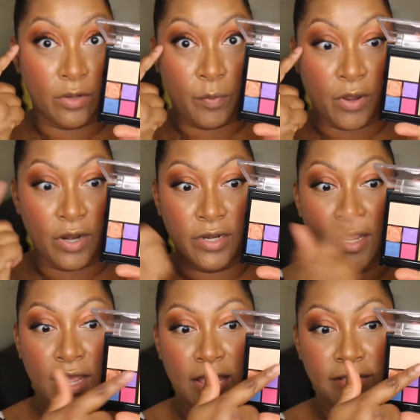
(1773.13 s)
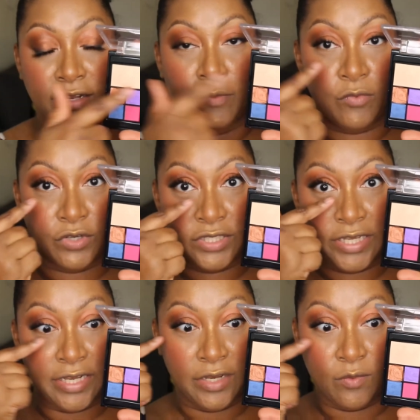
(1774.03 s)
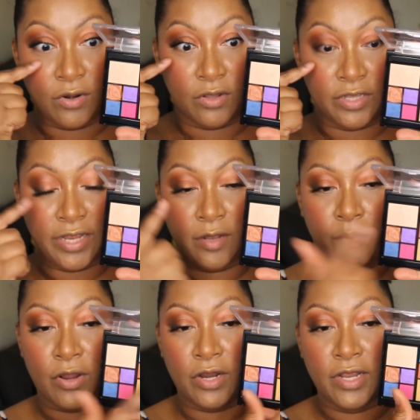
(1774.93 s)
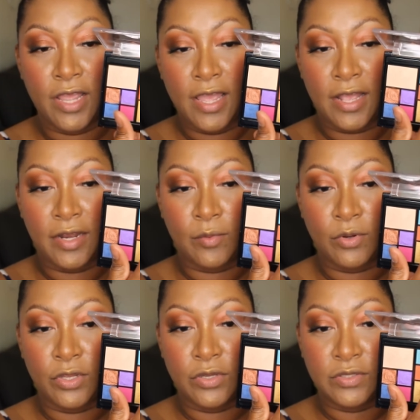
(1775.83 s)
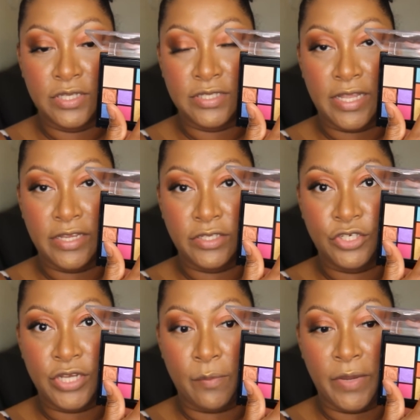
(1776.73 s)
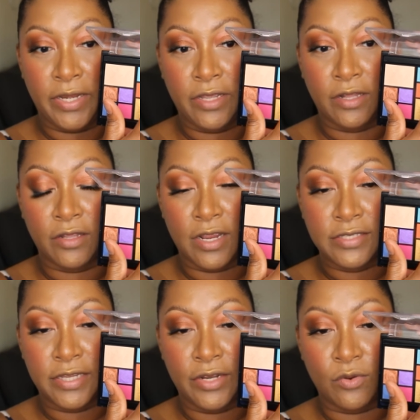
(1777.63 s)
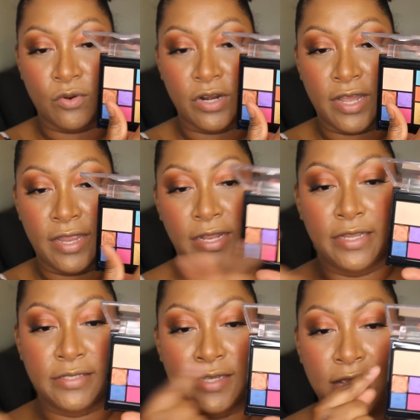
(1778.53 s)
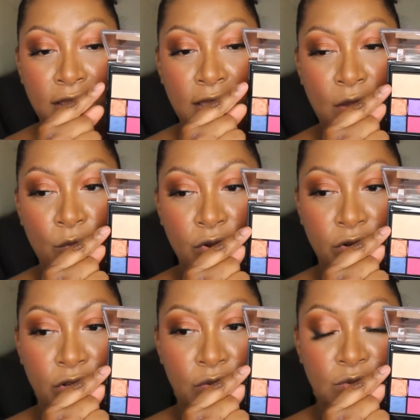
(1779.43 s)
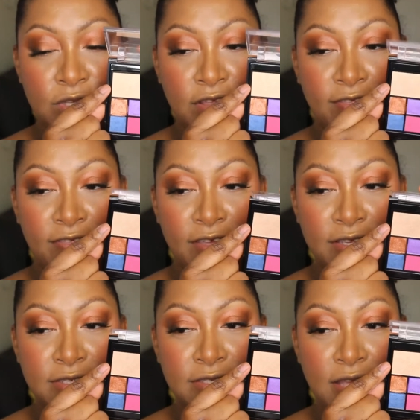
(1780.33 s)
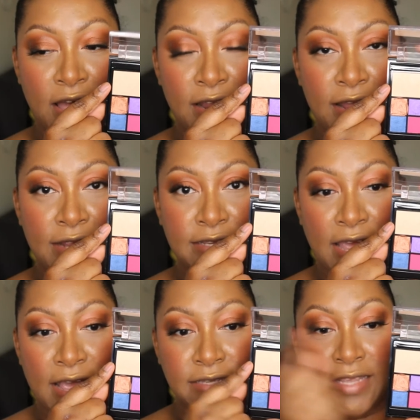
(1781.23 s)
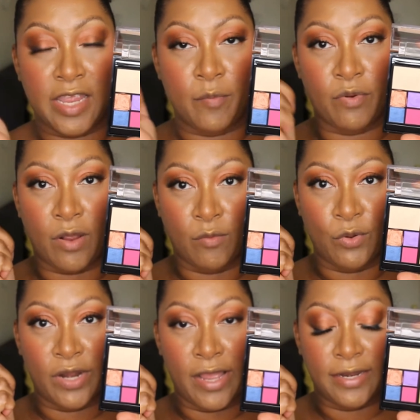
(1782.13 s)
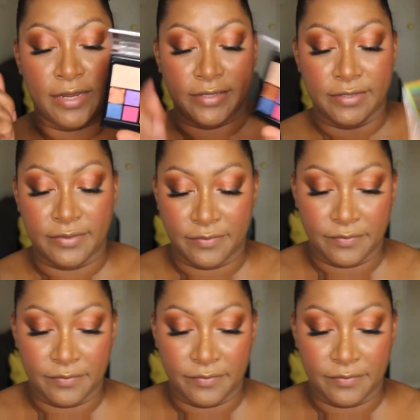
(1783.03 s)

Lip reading: part, and then the more tealy one on the inner part. And then I'm gonna use this light champagne color as an inner corner highlight, and we're gonna use this highlight as a brown bone highlight.